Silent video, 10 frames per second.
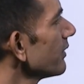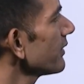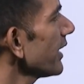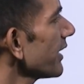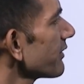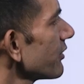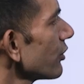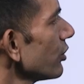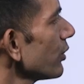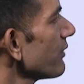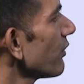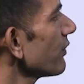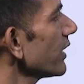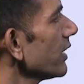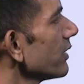say x is equal to f of
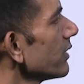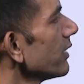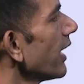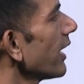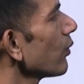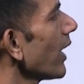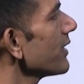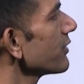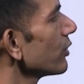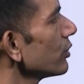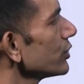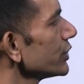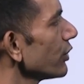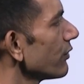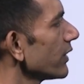t and y is equal to g
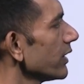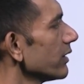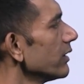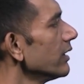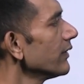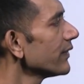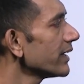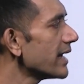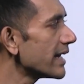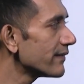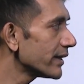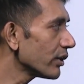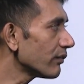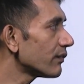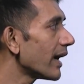of t. The derivative
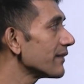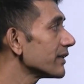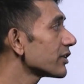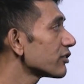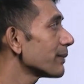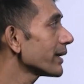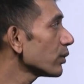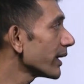of y with respect to